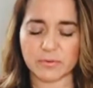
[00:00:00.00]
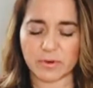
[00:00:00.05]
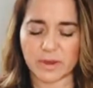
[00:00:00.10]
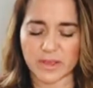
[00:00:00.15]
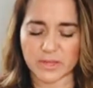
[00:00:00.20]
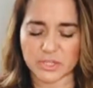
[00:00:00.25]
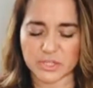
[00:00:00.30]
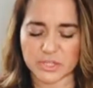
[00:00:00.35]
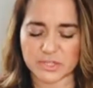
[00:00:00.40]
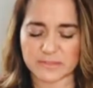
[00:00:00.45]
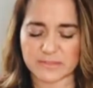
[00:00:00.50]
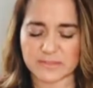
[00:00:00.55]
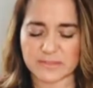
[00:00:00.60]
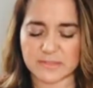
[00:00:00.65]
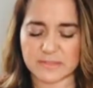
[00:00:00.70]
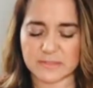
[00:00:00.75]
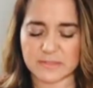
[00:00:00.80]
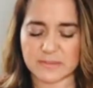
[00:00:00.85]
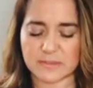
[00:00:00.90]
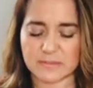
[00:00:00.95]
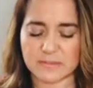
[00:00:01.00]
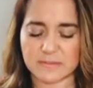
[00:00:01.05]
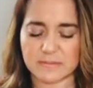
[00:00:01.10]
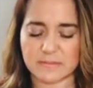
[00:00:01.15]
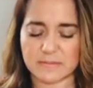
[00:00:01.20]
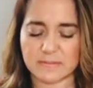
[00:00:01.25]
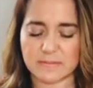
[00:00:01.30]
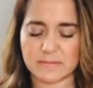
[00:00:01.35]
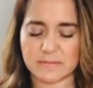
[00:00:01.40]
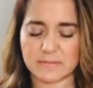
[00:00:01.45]
connections.
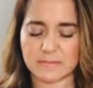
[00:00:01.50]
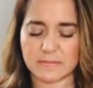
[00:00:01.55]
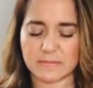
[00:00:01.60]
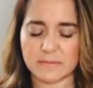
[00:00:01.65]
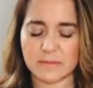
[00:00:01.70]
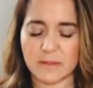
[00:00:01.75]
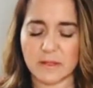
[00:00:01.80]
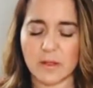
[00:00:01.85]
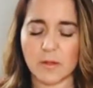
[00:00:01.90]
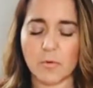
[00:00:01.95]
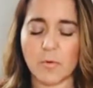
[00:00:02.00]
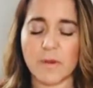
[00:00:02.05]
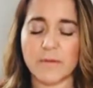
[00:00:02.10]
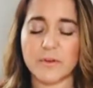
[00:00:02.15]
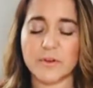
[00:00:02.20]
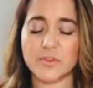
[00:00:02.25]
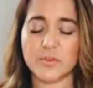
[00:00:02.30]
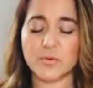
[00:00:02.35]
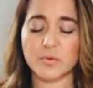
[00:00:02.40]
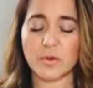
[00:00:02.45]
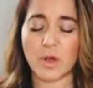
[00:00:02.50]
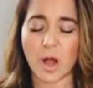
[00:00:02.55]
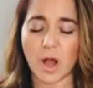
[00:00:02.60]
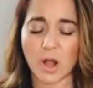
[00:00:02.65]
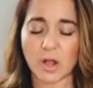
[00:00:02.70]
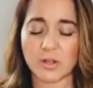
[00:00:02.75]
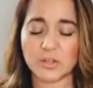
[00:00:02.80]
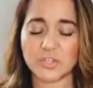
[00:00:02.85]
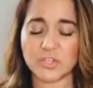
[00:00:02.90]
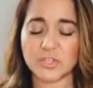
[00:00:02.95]
Whether you
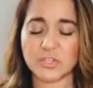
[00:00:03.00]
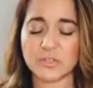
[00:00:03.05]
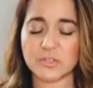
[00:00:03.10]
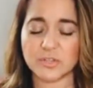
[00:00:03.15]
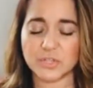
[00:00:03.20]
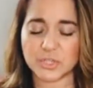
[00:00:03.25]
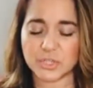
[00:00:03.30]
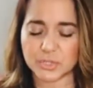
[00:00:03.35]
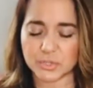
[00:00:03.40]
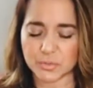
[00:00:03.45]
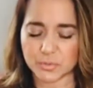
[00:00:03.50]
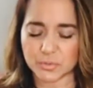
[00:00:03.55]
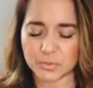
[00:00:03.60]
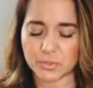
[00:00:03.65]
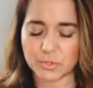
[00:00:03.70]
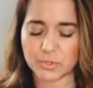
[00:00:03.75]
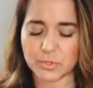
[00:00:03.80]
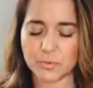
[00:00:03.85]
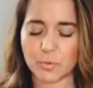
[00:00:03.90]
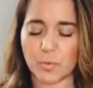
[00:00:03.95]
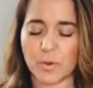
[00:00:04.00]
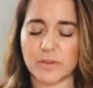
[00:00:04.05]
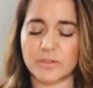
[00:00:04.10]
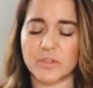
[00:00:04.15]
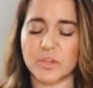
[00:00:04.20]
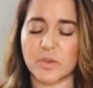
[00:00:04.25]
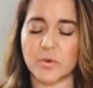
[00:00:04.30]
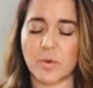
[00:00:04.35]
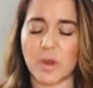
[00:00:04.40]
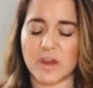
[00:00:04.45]
consciously choose what
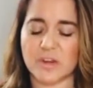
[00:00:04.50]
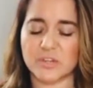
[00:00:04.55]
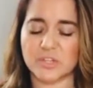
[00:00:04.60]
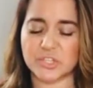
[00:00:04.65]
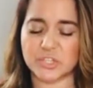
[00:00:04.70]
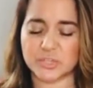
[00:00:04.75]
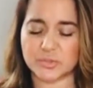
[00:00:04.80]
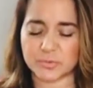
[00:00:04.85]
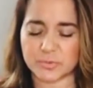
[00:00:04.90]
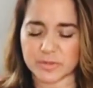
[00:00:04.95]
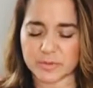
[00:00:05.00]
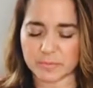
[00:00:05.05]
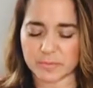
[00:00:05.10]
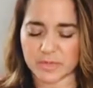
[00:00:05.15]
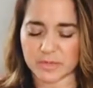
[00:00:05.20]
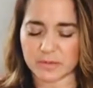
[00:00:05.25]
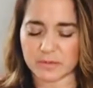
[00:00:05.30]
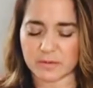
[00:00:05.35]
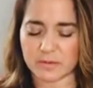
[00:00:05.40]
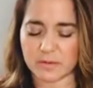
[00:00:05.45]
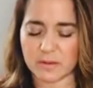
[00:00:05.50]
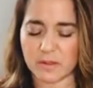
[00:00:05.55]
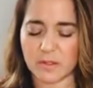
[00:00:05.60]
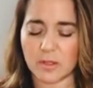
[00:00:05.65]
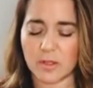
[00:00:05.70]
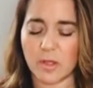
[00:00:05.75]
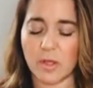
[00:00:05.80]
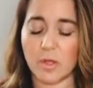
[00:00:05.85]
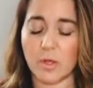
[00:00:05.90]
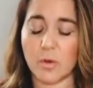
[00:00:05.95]
you are streaming
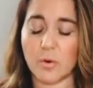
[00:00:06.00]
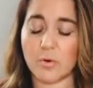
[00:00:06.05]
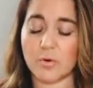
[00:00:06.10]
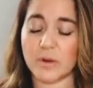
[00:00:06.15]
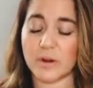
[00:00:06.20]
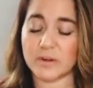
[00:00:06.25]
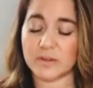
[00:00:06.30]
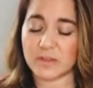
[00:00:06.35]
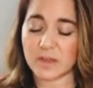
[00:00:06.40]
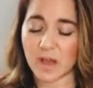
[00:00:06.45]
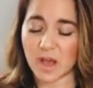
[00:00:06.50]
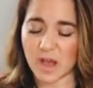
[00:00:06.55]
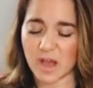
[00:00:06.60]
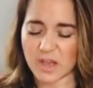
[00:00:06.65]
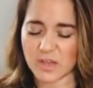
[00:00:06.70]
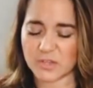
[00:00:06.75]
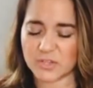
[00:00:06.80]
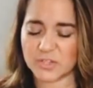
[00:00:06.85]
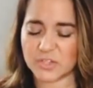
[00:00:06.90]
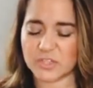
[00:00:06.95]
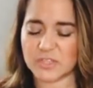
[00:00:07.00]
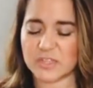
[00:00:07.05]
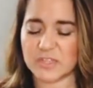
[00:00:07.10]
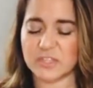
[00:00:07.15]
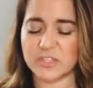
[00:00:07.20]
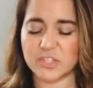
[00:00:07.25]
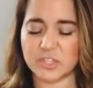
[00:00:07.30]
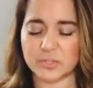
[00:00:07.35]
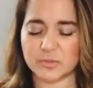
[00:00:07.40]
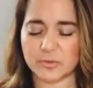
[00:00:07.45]
or
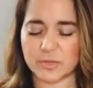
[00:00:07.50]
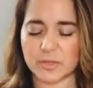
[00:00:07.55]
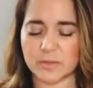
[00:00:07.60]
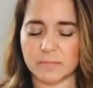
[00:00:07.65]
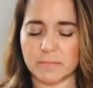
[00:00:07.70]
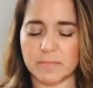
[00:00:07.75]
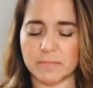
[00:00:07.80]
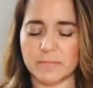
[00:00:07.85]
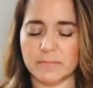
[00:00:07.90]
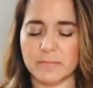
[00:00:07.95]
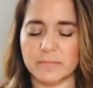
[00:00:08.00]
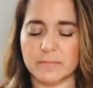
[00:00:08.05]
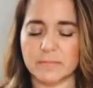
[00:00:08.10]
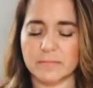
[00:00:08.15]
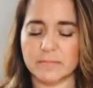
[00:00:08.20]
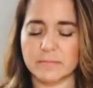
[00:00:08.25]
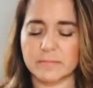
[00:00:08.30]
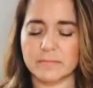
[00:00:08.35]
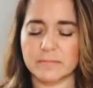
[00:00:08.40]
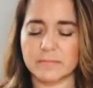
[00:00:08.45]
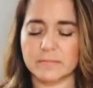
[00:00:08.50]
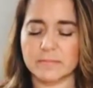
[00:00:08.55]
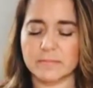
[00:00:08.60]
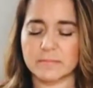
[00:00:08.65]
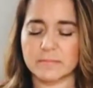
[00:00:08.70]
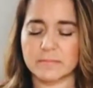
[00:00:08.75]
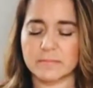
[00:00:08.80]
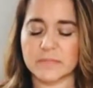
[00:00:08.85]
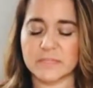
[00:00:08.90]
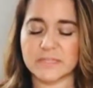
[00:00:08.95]
unconsciously stream
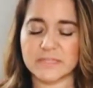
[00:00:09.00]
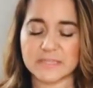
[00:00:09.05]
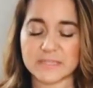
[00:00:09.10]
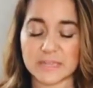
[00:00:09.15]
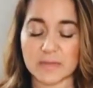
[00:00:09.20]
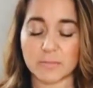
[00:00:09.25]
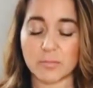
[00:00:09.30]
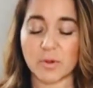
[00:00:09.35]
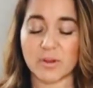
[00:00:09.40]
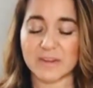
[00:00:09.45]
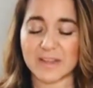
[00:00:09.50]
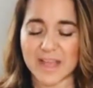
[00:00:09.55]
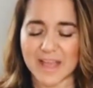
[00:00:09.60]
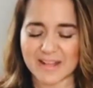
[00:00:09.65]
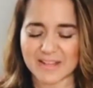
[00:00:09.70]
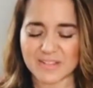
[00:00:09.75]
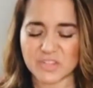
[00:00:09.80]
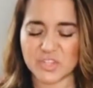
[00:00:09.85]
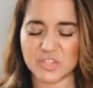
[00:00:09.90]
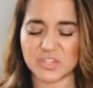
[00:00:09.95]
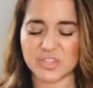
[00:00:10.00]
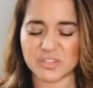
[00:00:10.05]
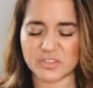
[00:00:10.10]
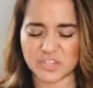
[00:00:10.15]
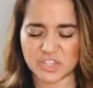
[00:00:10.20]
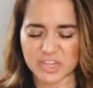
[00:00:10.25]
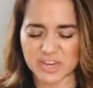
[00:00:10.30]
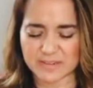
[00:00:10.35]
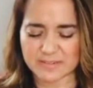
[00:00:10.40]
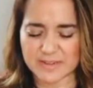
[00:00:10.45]
someone else's
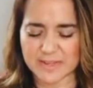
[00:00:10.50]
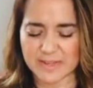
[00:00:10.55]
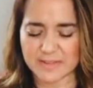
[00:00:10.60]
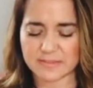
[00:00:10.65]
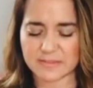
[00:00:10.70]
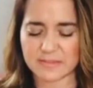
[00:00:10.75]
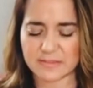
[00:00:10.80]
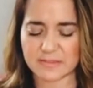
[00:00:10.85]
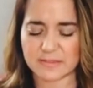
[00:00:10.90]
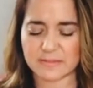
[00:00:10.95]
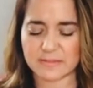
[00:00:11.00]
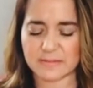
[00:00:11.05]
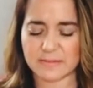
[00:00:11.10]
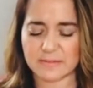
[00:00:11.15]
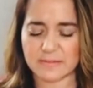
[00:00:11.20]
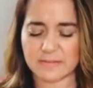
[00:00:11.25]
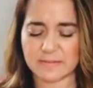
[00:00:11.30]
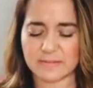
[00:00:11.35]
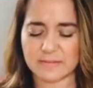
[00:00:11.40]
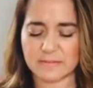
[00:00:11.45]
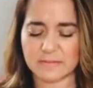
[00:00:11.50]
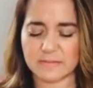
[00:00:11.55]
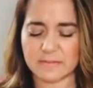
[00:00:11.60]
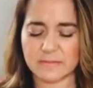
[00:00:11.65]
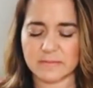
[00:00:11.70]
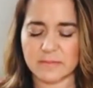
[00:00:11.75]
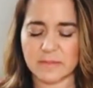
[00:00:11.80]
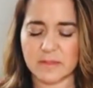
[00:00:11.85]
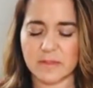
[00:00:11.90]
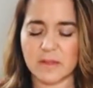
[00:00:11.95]
agendas,
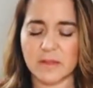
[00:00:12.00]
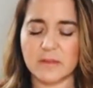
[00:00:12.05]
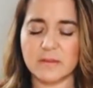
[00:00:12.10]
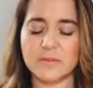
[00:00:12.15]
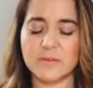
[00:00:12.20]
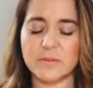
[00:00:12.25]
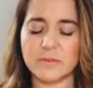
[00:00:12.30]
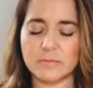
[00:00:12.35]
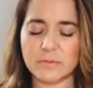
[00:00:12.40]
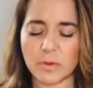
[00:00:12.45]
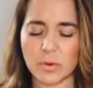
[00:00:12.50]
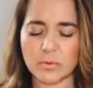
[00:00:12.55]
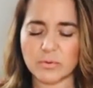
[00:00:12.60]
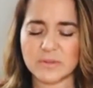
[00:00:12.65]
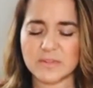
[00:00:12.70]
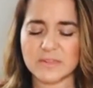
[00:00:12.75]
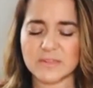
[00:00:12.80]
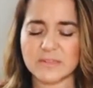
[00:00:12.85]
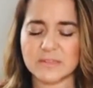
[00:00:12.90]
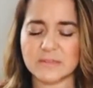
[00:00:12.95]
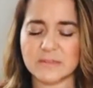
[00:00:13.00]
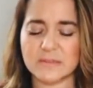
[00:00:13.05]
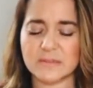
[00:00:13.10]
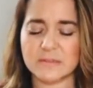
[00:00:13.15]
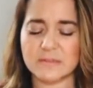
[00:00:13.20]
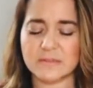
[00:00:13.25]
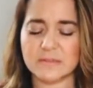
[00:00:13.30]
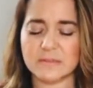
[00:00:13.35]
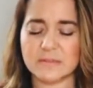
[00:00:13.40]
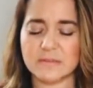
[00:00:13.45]
you
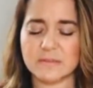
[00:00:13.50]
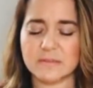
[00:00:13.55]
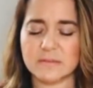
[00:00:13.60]
notice